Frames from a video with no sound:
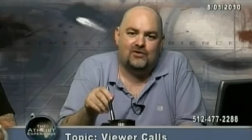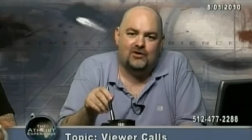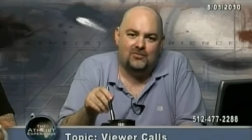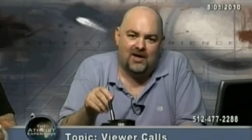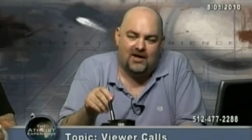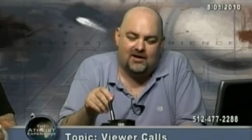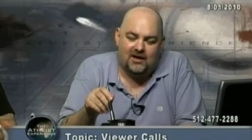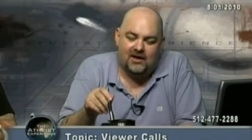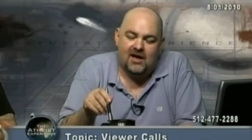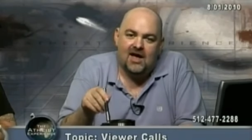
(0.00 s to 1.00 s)
for
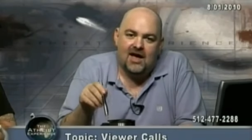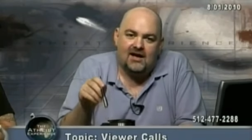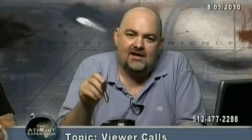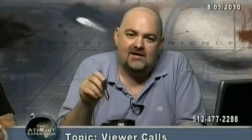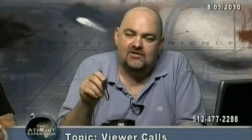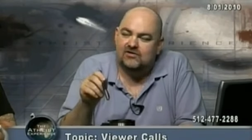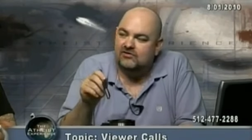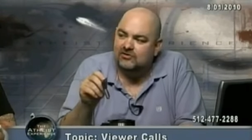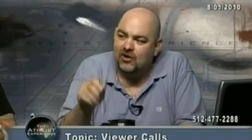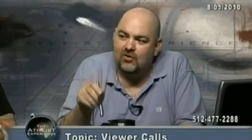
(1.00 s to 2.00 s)
humanity, and he is
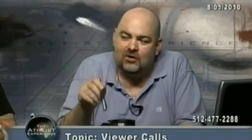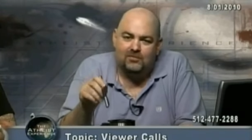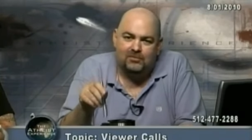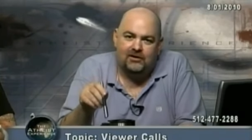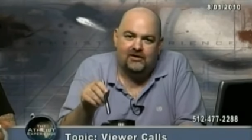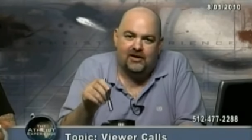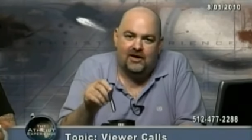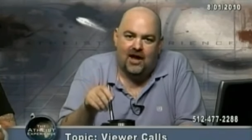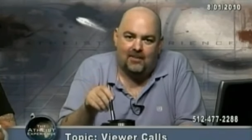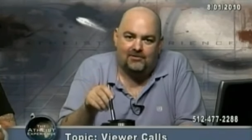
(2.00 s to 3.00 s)
so completely
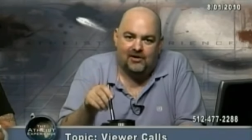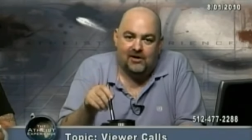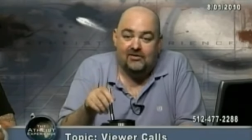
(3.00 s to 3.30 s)
inept